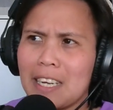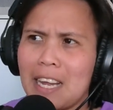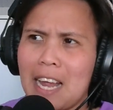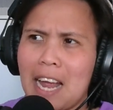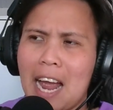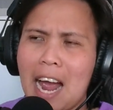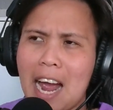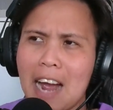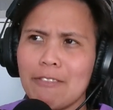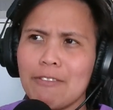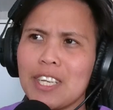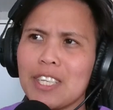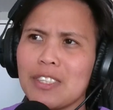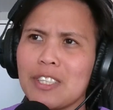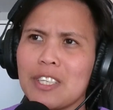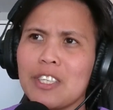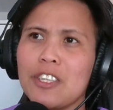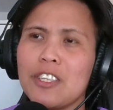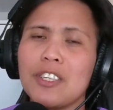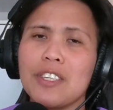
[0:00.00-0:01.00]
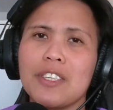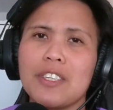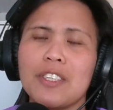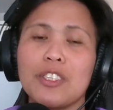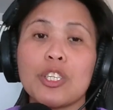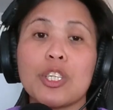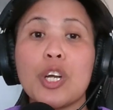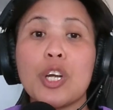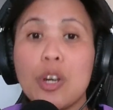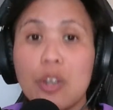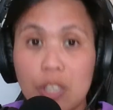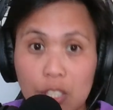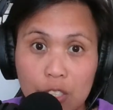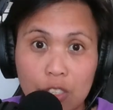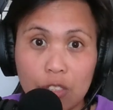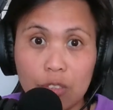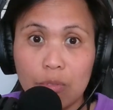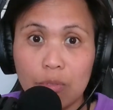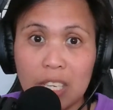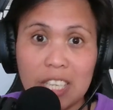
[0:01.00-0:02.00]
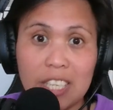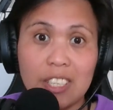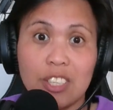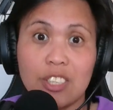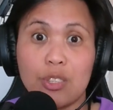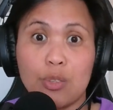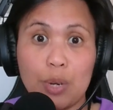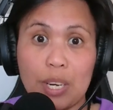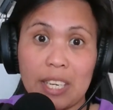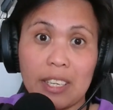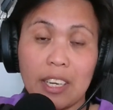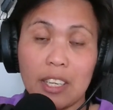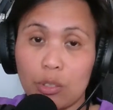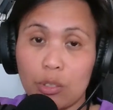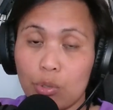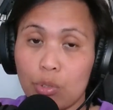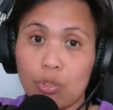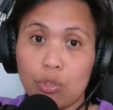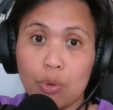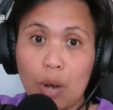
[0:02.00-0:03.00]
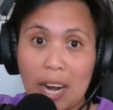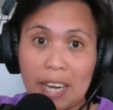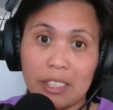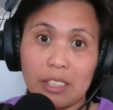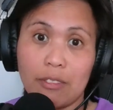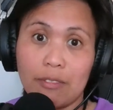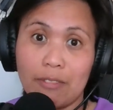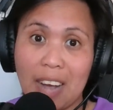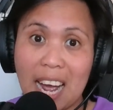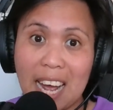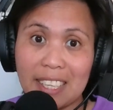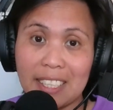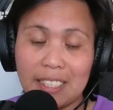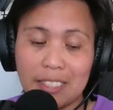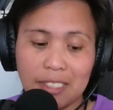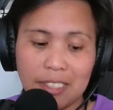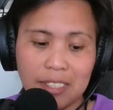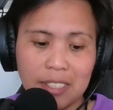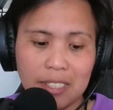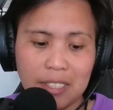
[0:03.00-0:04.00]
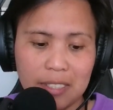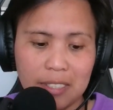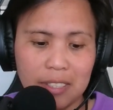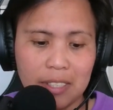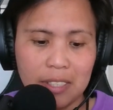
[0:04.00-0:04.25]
having the courage to really to strike the balance